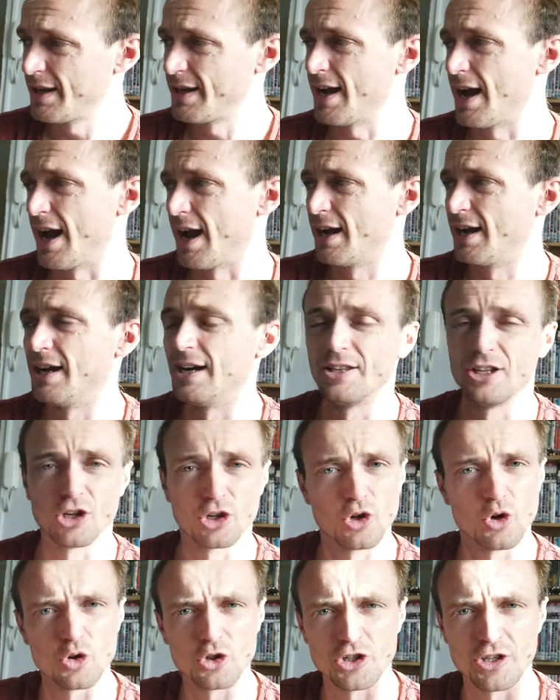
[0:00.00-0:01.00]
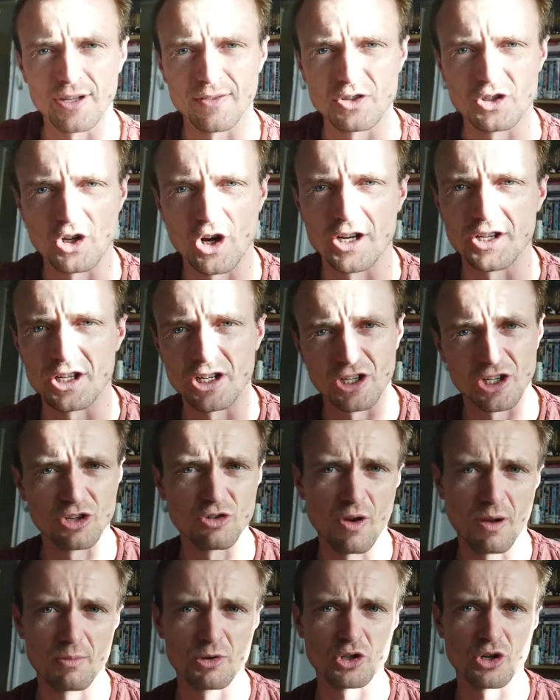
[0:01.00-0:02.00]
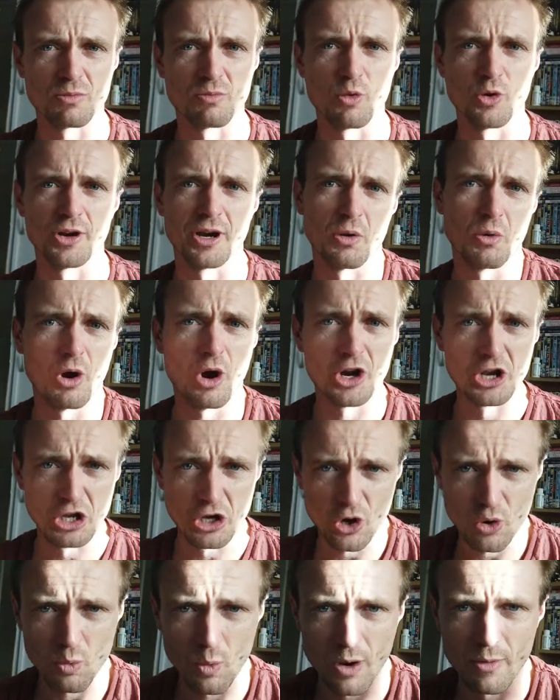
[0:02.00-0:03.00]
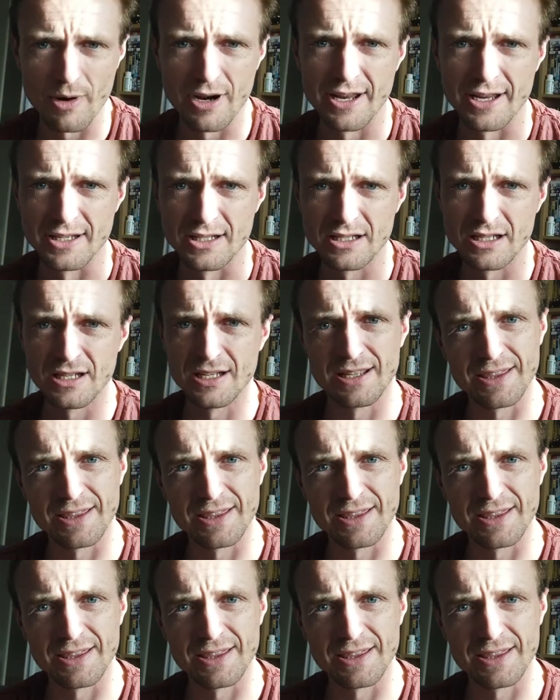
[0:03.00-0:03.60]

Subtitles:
Yeah, and then I go on to the other side and I can grab my tripod and I know where it is.